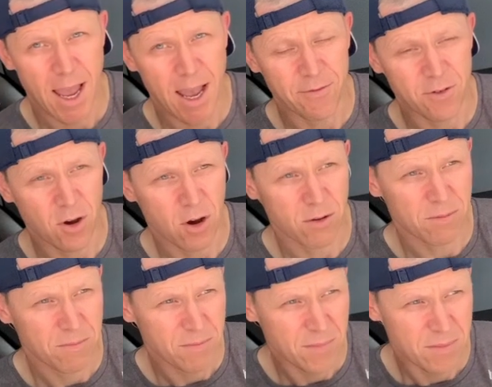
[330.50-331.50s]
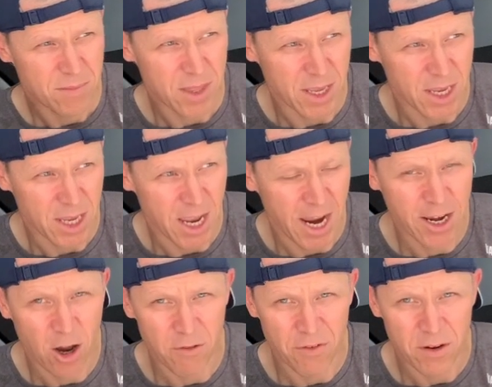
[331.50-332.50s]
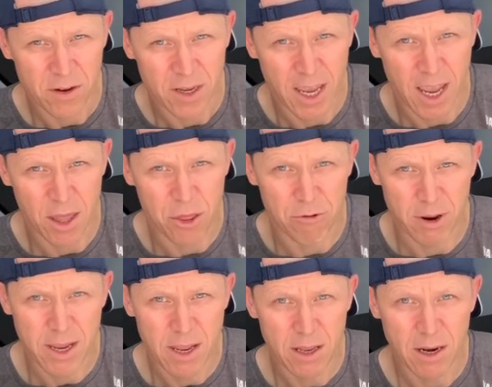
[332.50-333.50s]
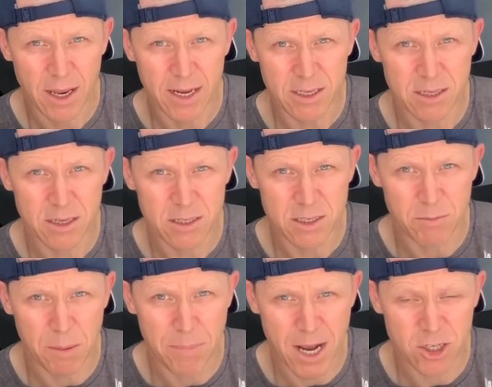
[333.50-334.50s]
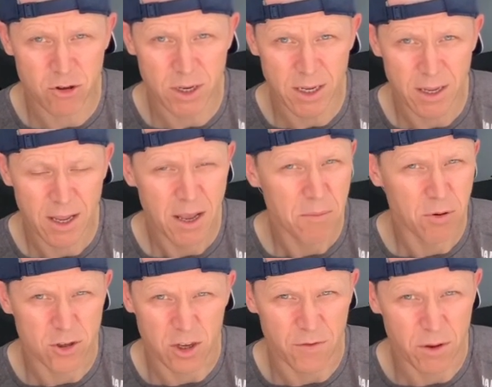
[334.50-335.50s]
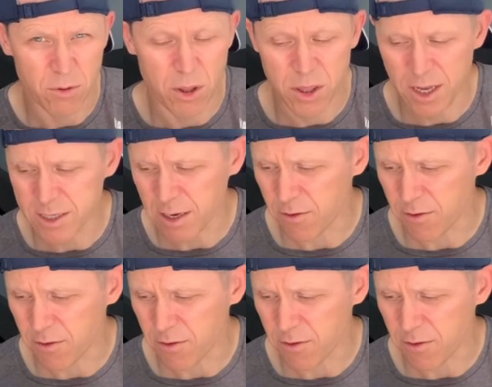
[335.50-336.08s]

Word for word: I've got the Innovv K3 linked to my battery, plus a few other things.